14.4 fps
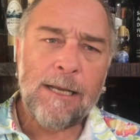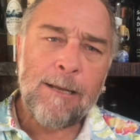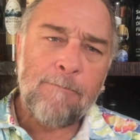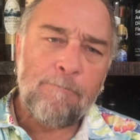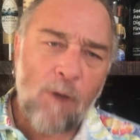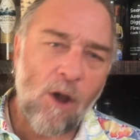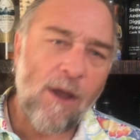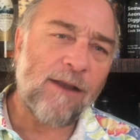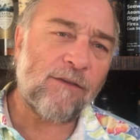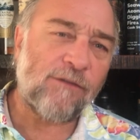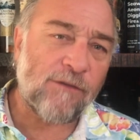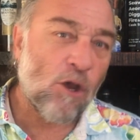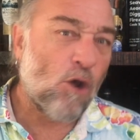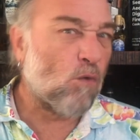
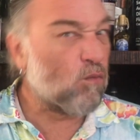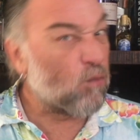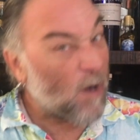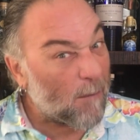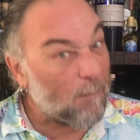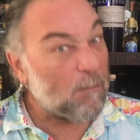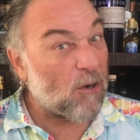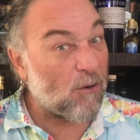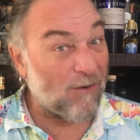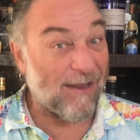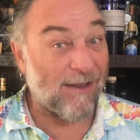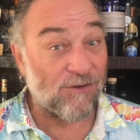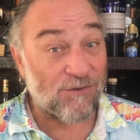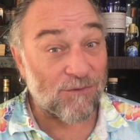Mike's rum
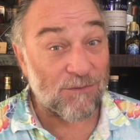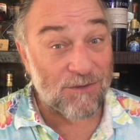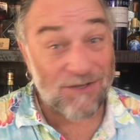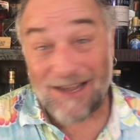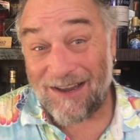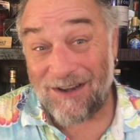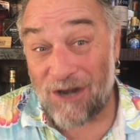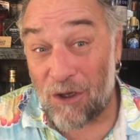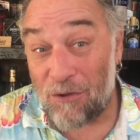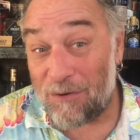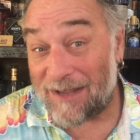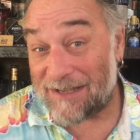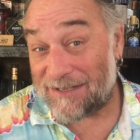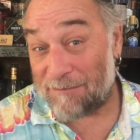credentials are no
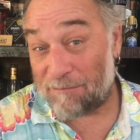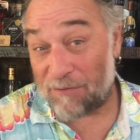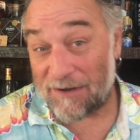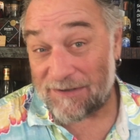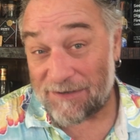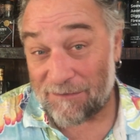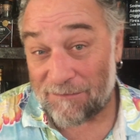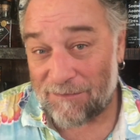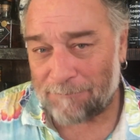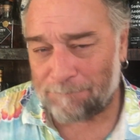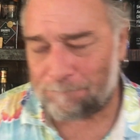less impressive.